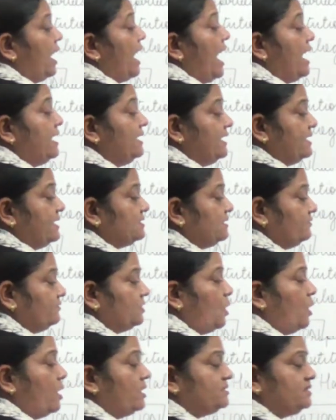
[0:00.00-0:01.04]
And yes, if
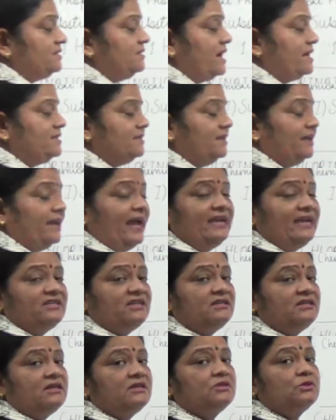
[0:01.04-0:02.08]
the oxidizing
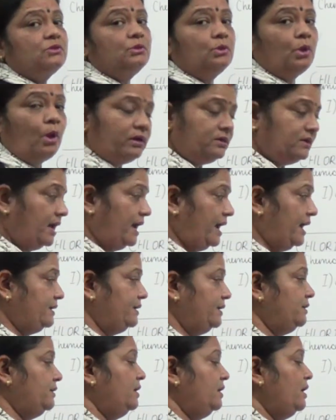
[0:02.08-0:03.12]
agent is not
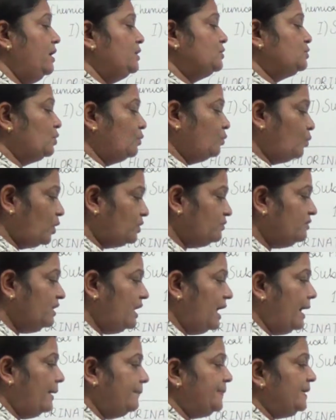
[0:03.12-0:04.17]
added, so what will
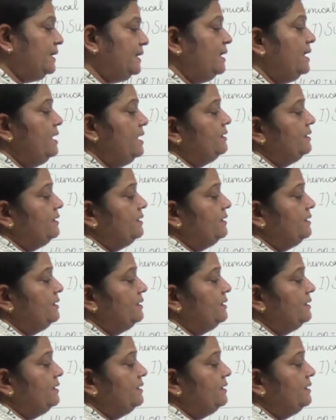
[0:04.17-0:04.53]
happen?